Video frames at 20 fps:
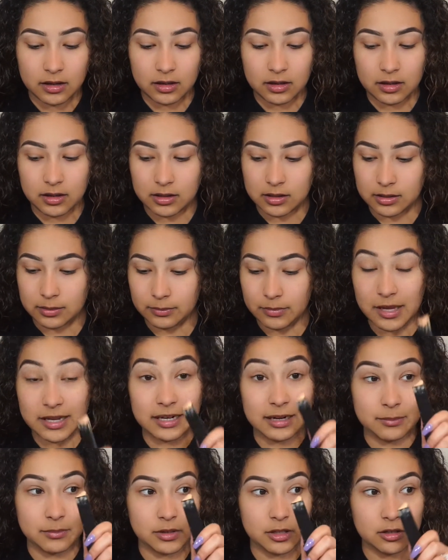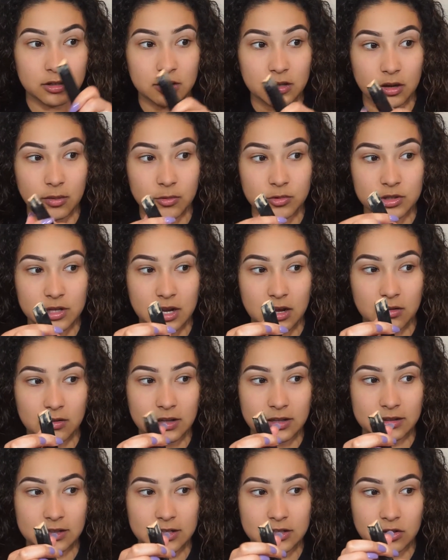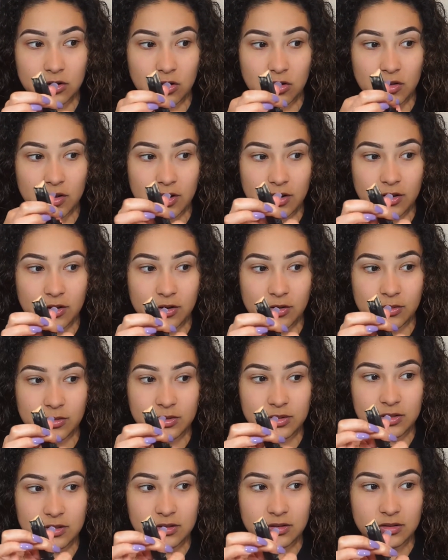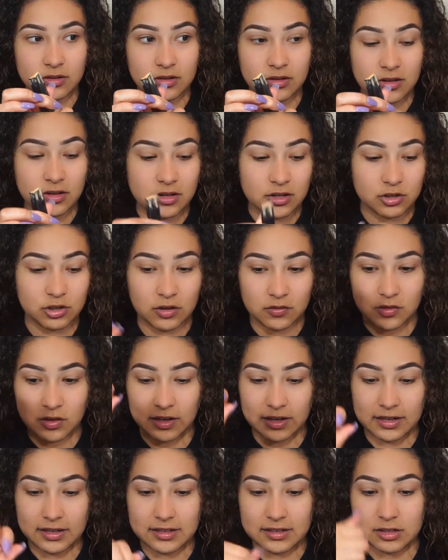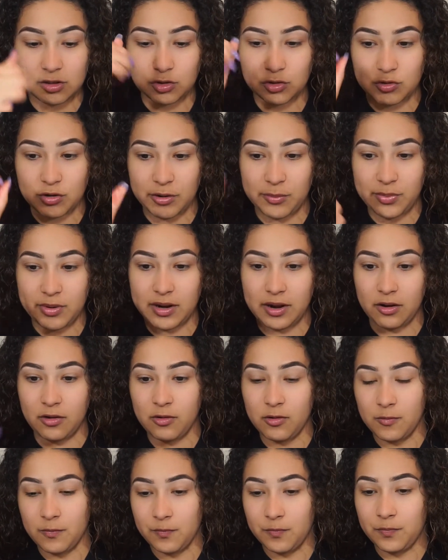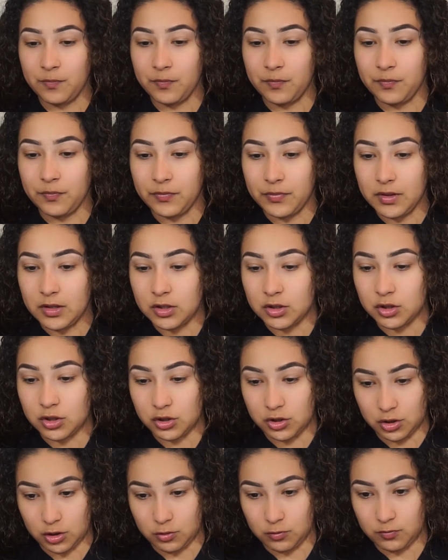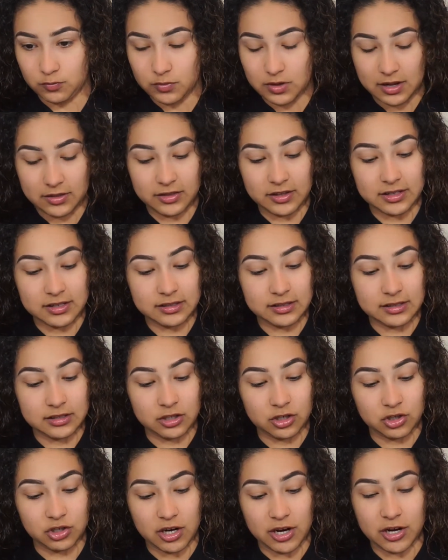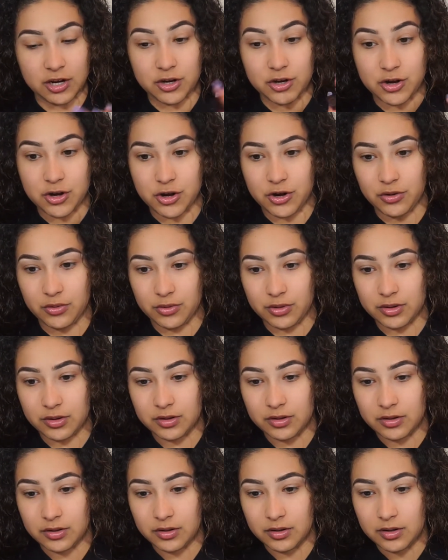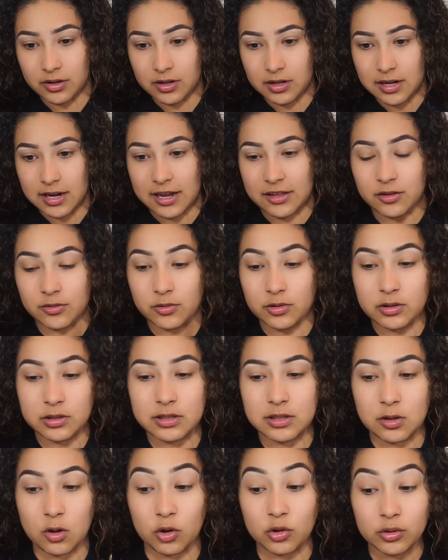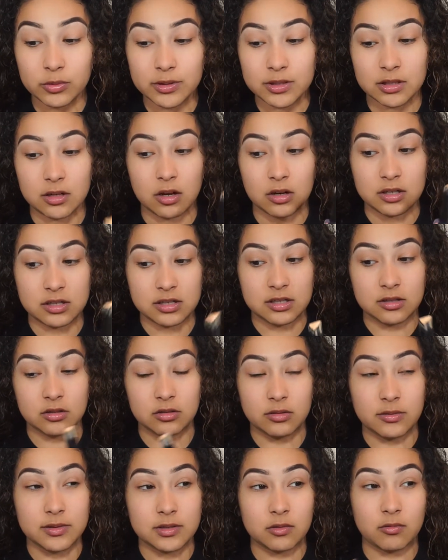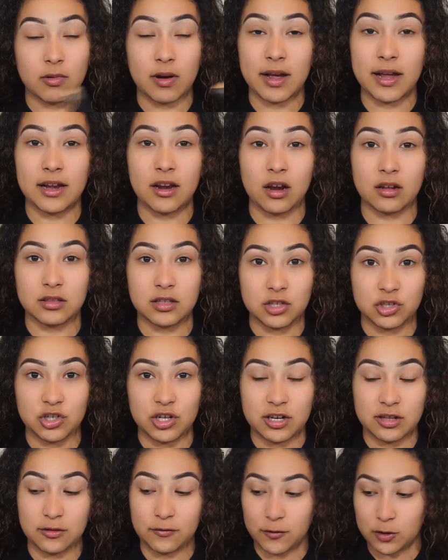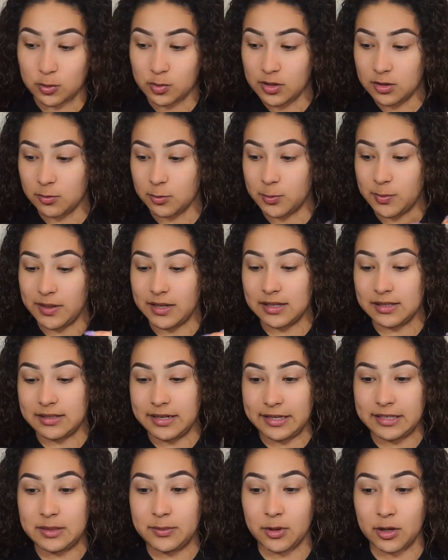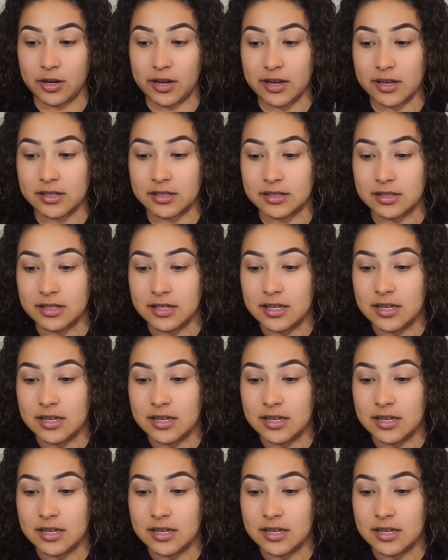And I'm literally almost out, like that's all that it goes. So I have to like scrape it out. So, and this is in the shade Nude. And the only reason why I got this shade in the first place was because Daisy Marquez